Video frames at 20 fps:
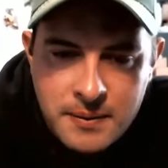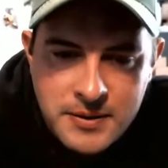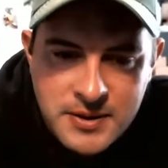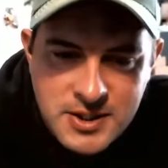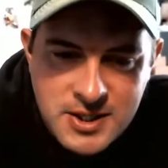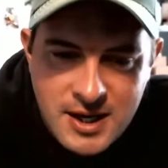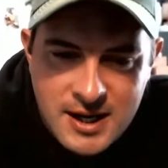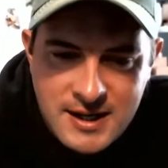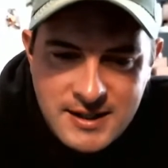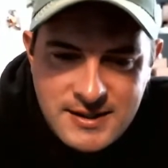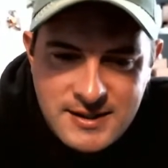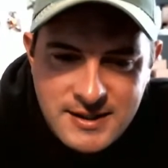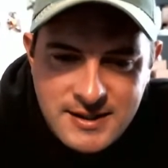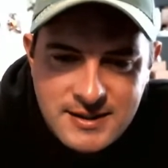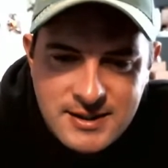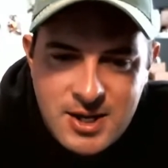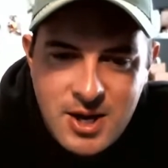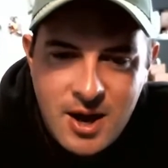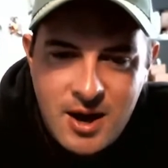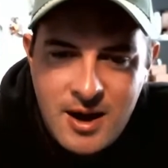Scott
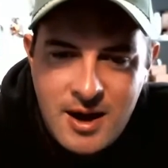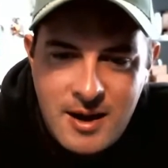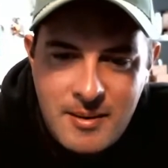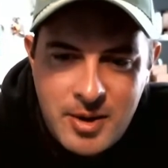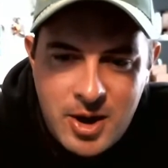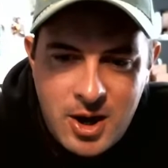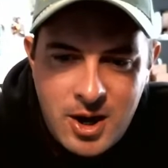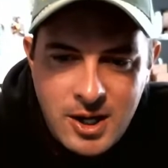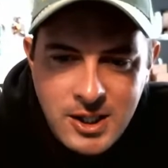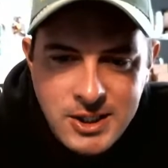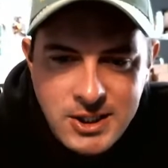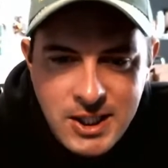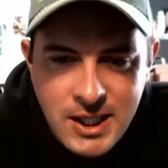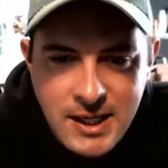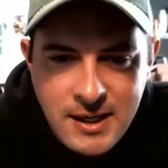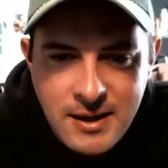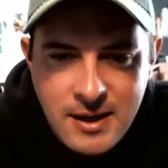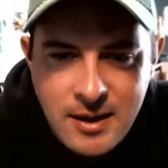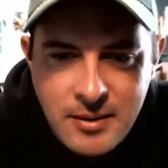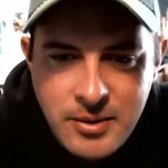says, come on,
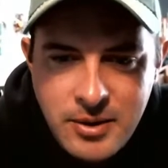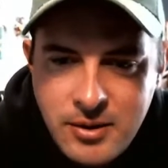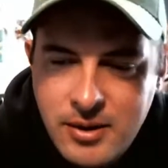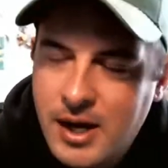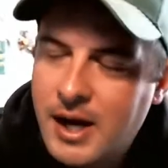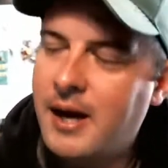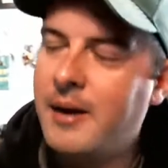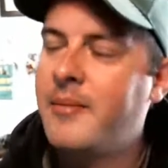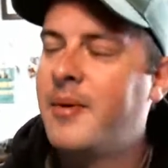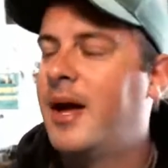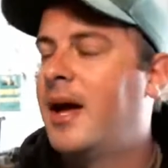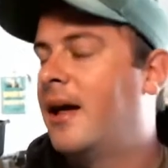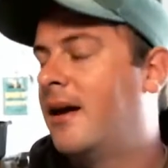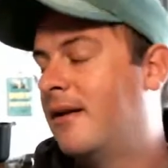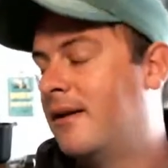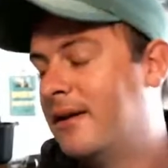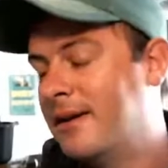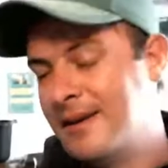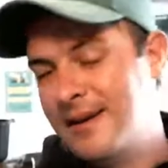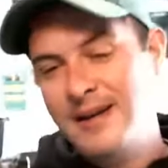JW. Hey,
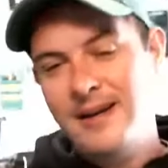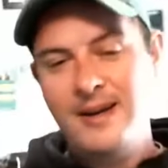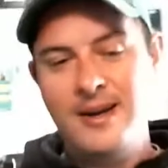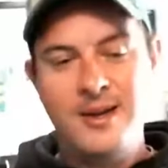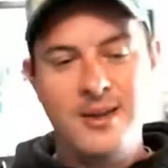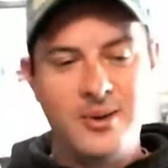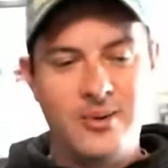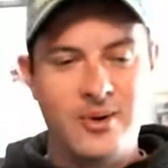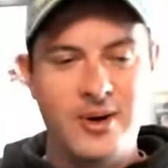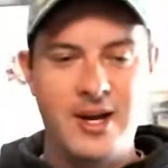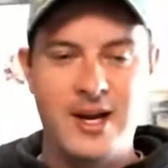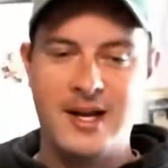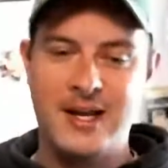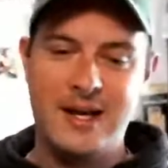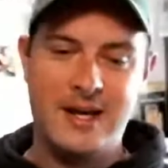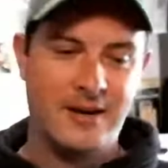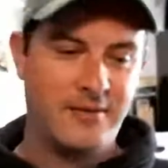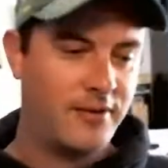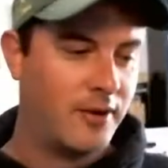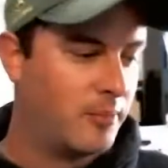man. Either way, I
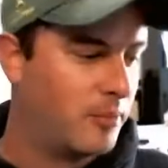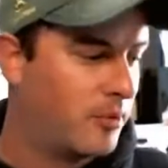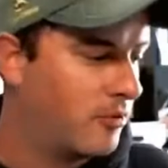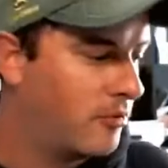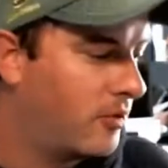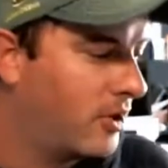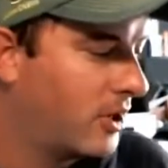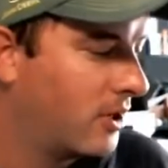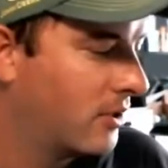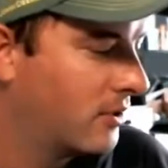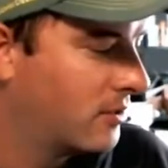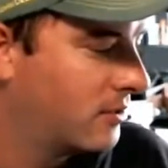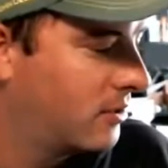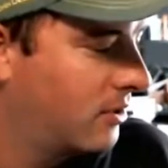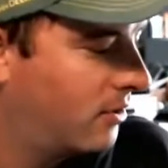got fumble fingers.